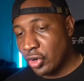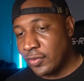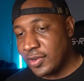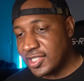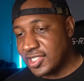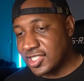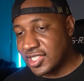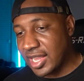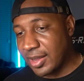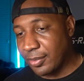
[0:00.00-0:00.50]

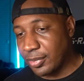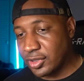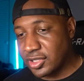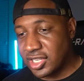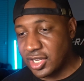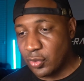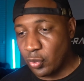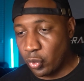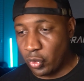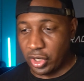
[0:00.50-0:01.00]
Chris
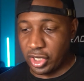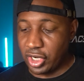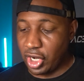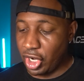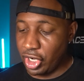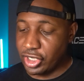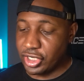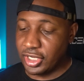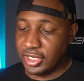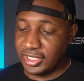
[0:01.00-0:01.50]
Stapleton, what
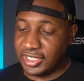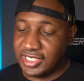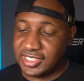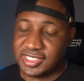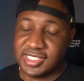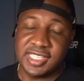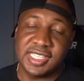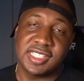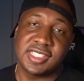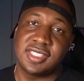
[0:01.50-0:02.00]
are you
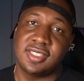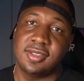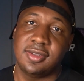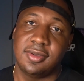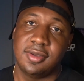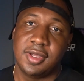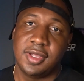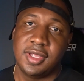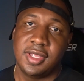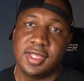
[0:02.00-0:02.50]
listening
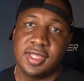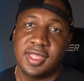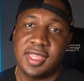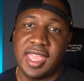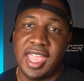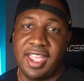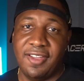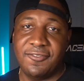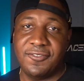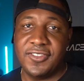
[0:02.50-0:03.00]
to?
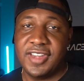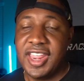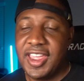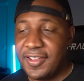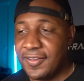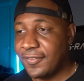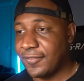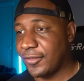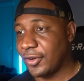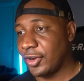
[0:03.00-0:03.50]
I've
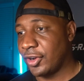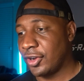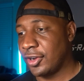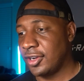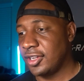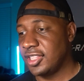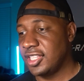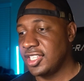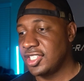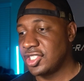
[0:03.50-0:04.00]
never
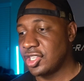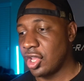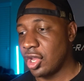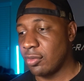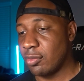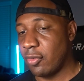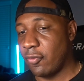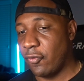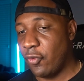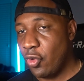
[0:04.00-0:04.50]
heard this
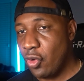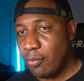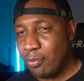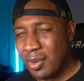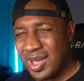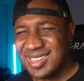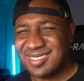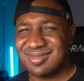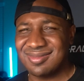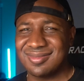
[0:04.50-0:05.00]
song before,
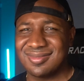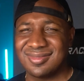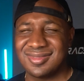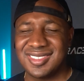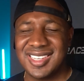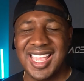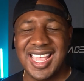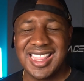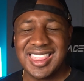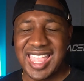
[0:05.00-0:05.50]
but
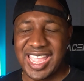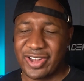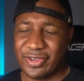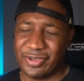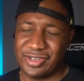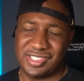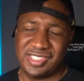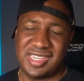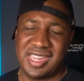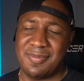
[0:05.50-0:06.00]
I like
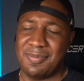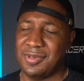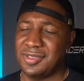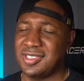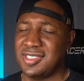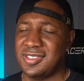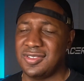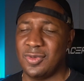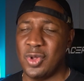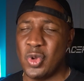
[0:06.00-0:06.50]
Chris
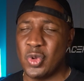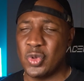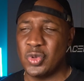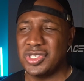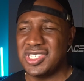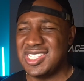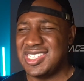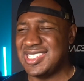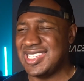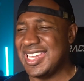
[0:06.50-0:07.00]
Stapleton's
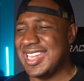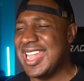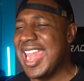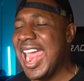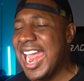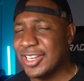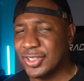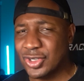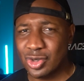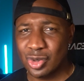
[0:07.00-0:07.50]
vocals. He's a
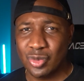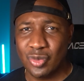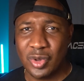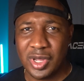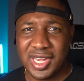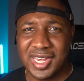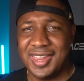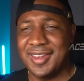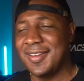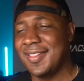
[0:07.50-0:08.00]
natural
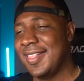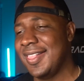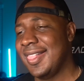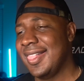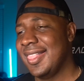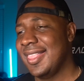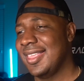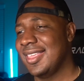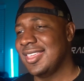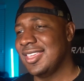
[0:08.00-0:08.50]
with it.
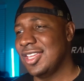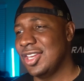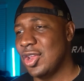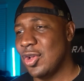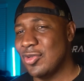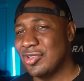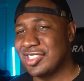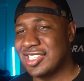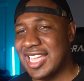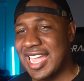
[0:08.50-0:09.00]
You
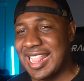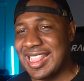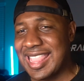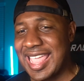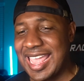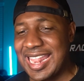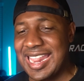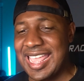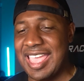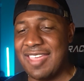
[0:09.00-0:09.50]
know, he's got
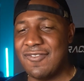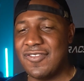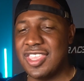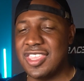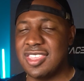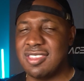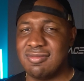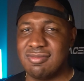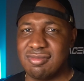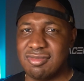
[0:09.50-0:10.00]
that
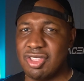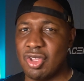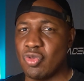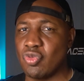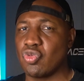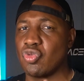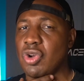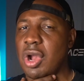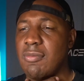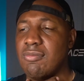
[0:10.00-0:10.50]
heavy, you know,
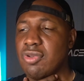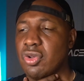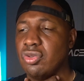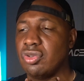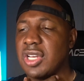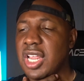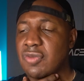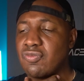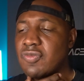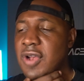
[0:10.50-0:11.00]
rumble
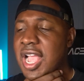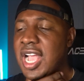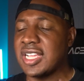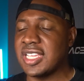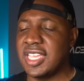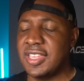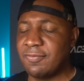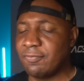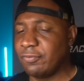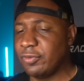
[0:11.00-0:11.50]
with a
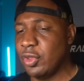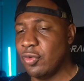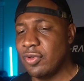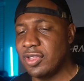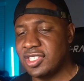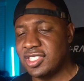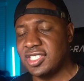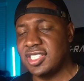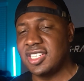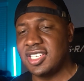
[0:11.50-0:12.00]
rock
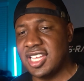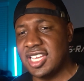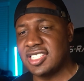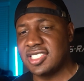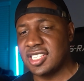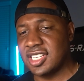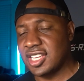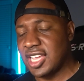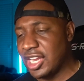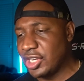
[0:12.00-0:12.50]
influence, and he does
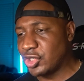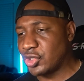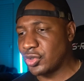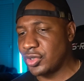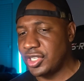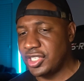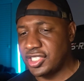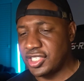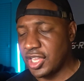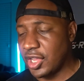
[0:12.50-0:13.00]
the
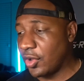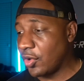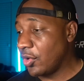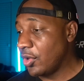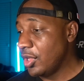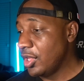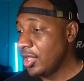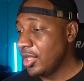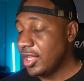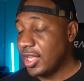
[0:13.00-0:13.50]
country, so
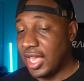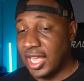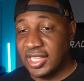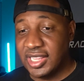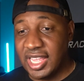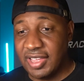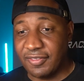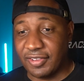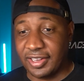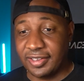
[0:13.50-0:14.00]
I
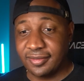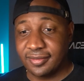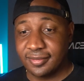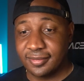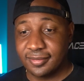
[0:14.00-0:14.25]
love it.